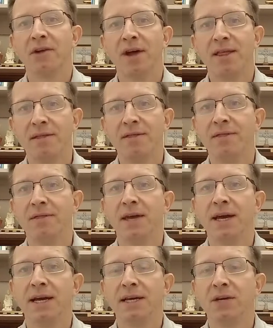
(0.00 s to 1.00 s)
rather than
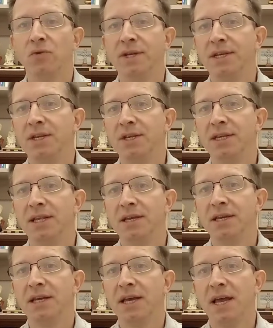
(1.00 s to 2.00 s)
going to see
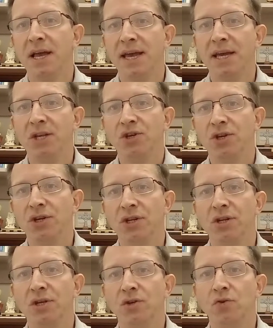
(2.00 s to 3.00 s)
the ancient
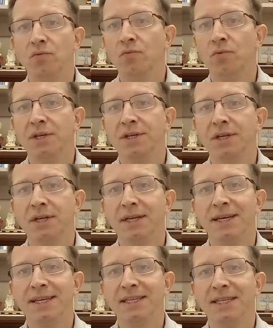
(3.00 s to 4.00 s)
tomb, which
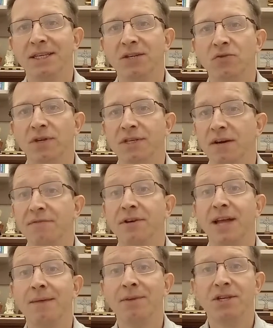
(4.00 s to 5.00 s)
is going to suffer
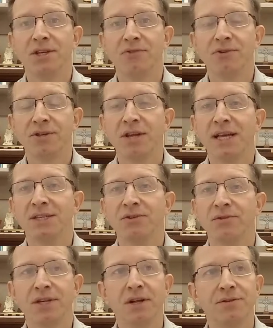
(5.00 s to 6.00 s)
damage as a
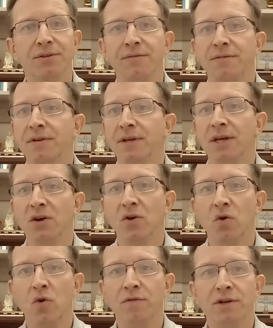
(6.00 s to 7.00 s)
result of
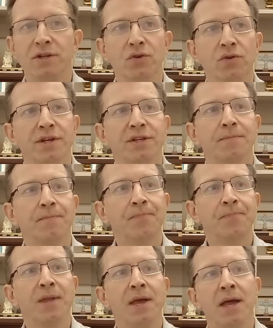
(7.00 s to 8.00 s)
over-tourism.
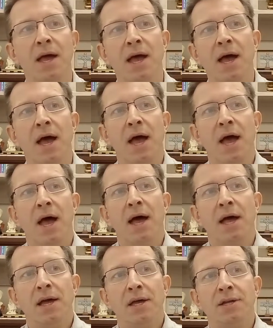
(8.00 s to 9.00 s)

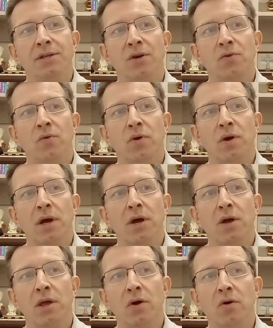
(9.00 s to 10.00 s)
So
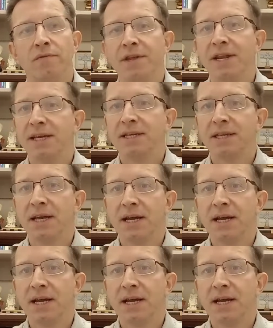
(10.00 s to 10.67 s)
over the next